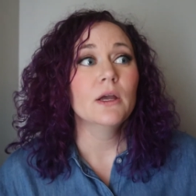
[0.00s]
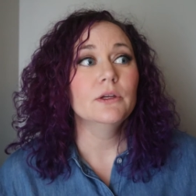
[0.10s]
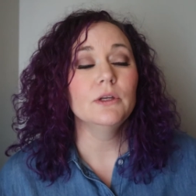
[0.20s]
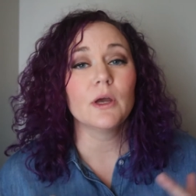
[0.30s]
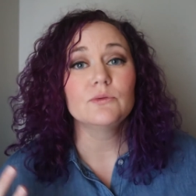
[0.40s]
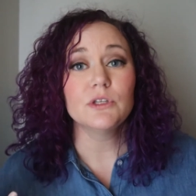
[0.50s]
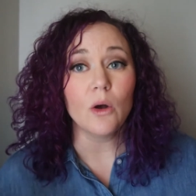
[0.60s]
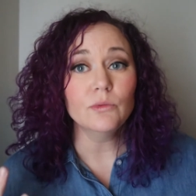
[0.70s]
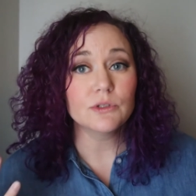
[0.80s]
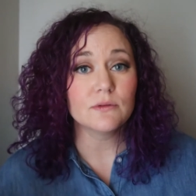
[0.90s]
You know,
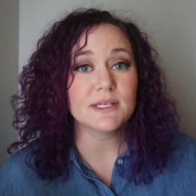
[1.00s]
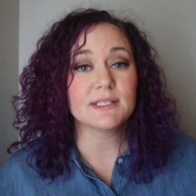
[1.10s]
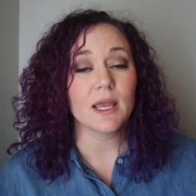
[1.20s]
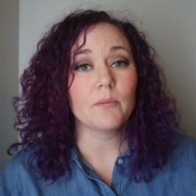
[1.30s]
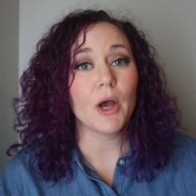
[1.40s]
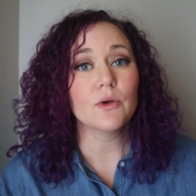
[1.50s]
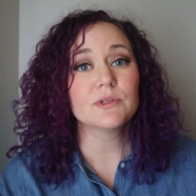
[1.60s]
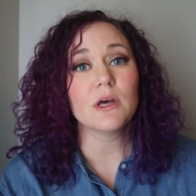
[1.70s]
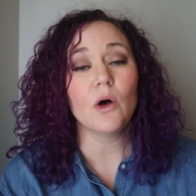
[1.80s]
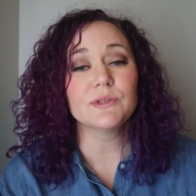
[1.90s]
don't do the same
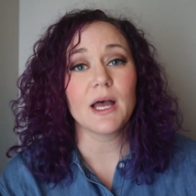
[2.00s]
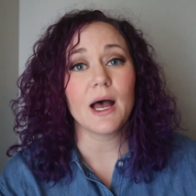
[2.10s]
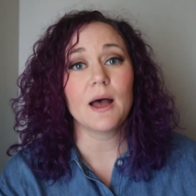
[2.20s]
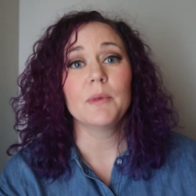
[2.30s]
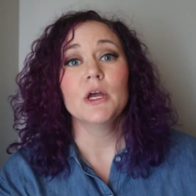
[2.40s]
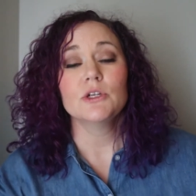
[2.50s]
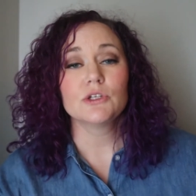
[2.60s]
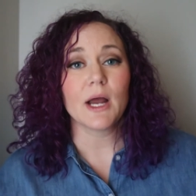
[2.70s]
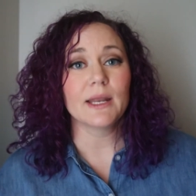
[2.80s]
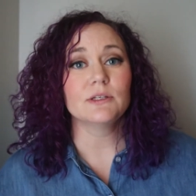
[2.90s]
pose the whole time.
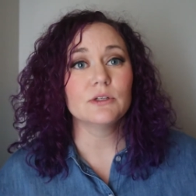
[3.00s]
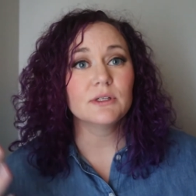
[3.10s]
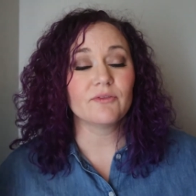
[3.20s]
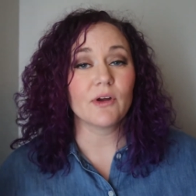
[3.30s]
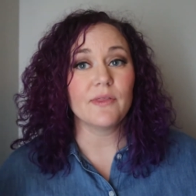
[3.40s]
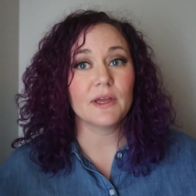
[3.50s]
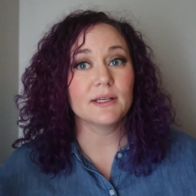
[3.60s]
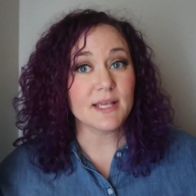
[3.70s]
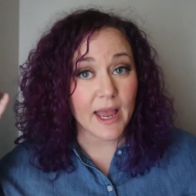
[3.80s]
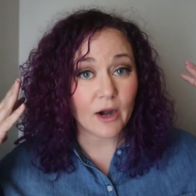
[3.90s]
Try to do different
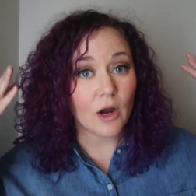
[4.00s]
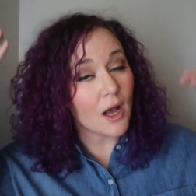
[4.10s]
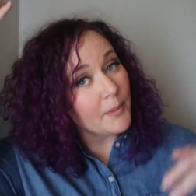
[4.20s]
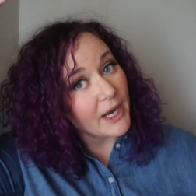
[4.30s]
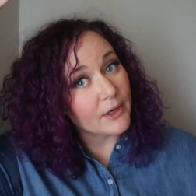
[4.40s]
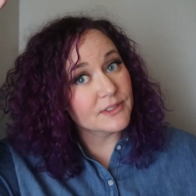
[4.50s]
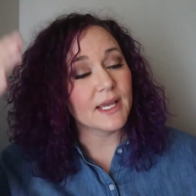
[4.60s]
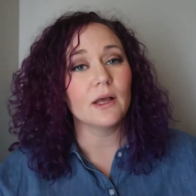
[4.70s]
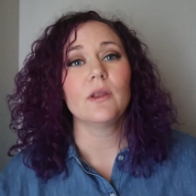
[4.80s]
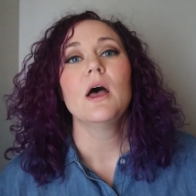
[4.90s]
things, hair up, hair
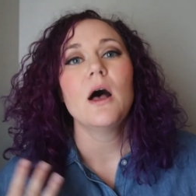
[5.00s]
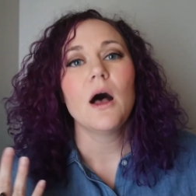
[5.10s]
down.